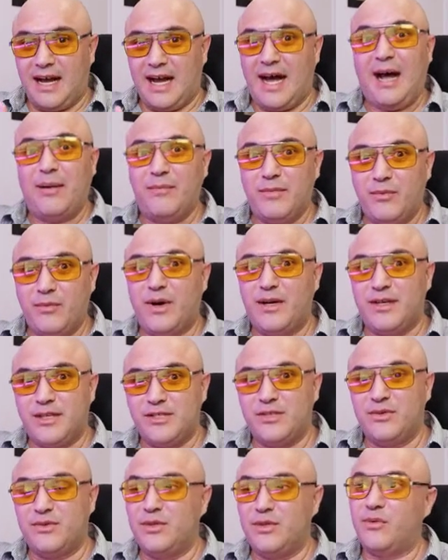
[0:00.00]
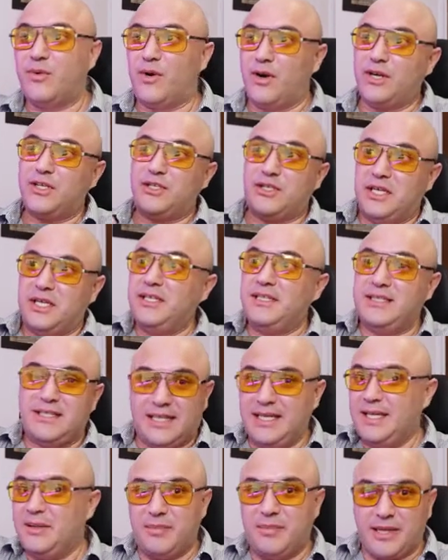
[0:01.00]
I'm the one that's doing the work. She's
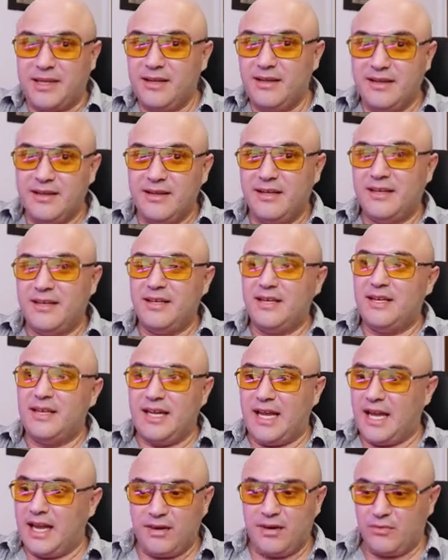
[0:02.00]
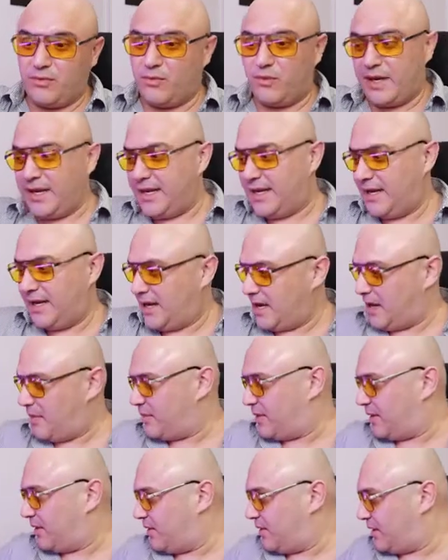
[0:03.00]
sleeping and waking
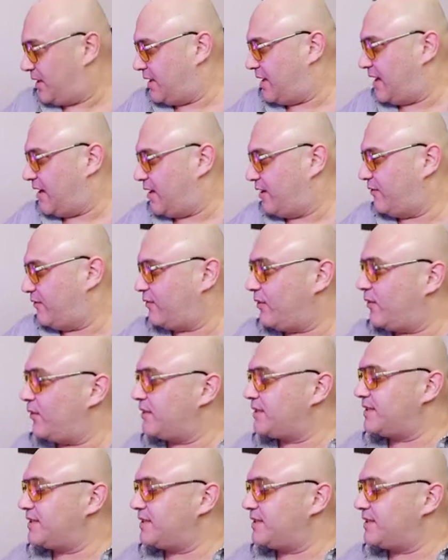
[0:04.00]
up and looking at her phone.